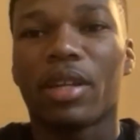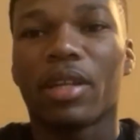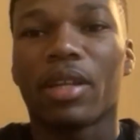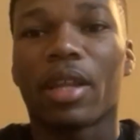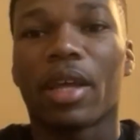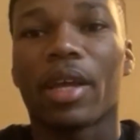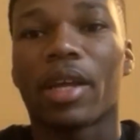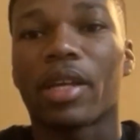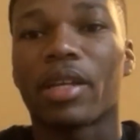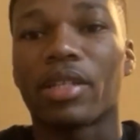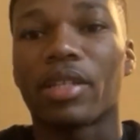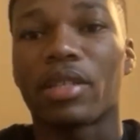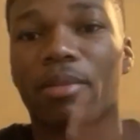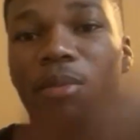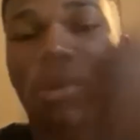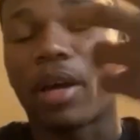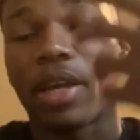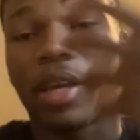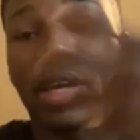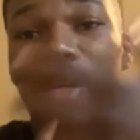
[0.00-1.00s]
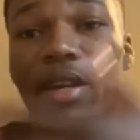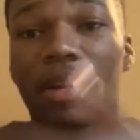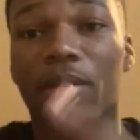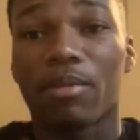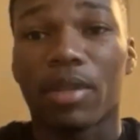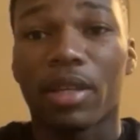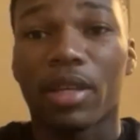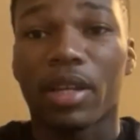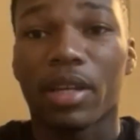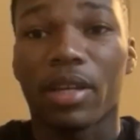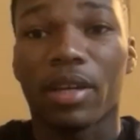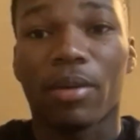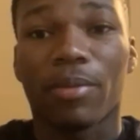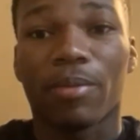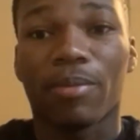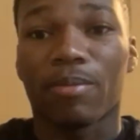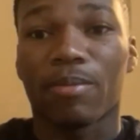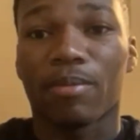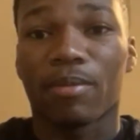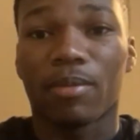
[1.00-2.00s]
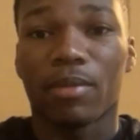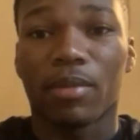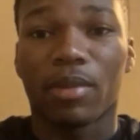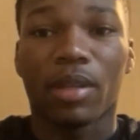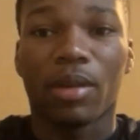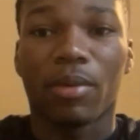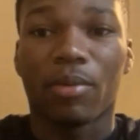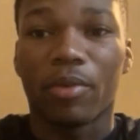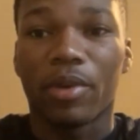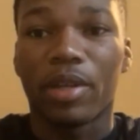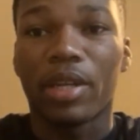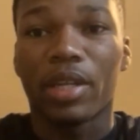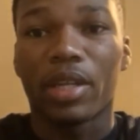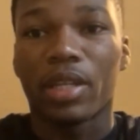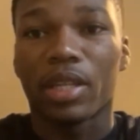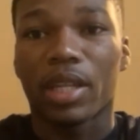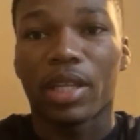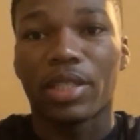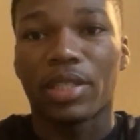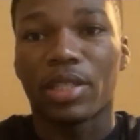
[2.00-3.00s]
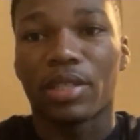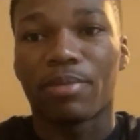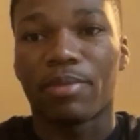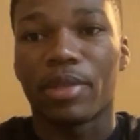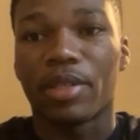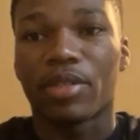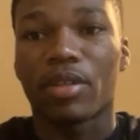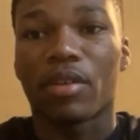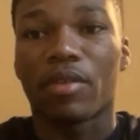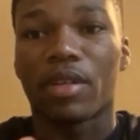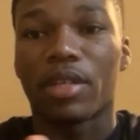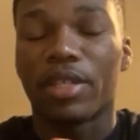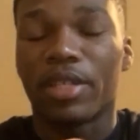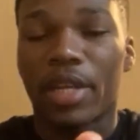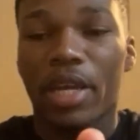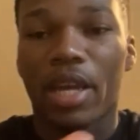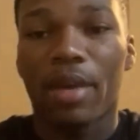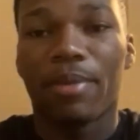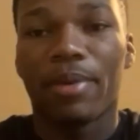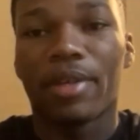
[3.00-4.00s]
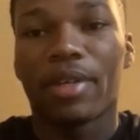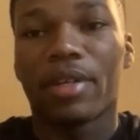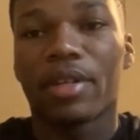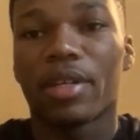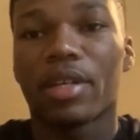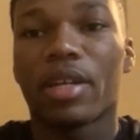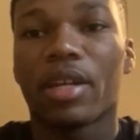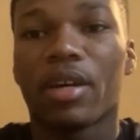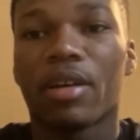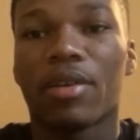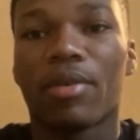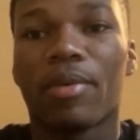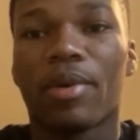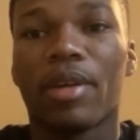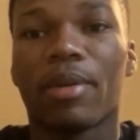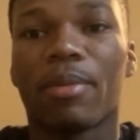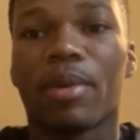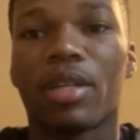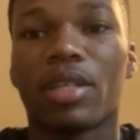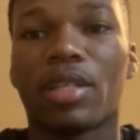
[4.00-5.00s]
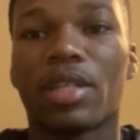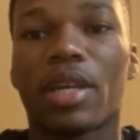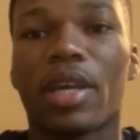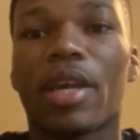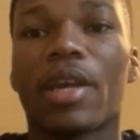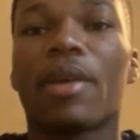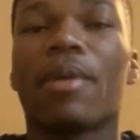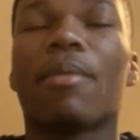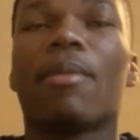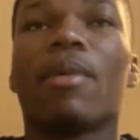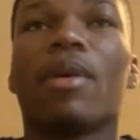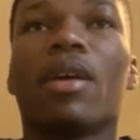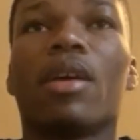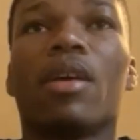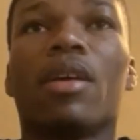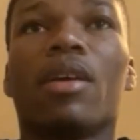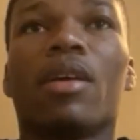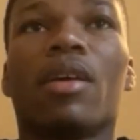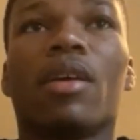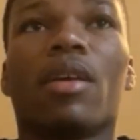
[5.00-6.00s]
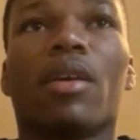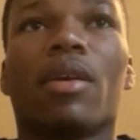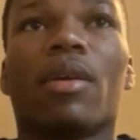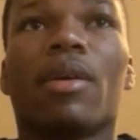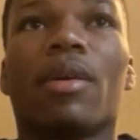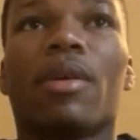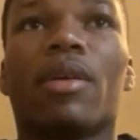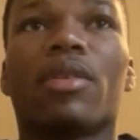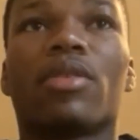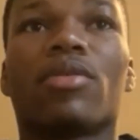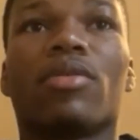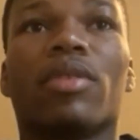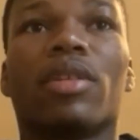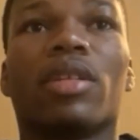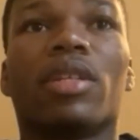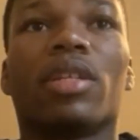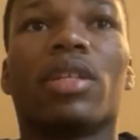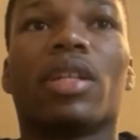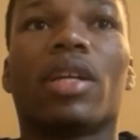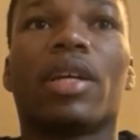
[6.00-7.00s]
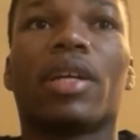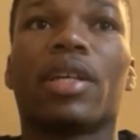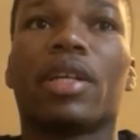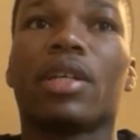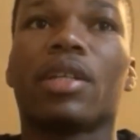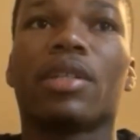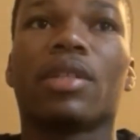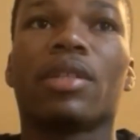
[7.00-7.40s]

like, cause in my head I'm thinking I'm I'm winning, like just based off the jab, you can't get out of the way of my jab. So then like,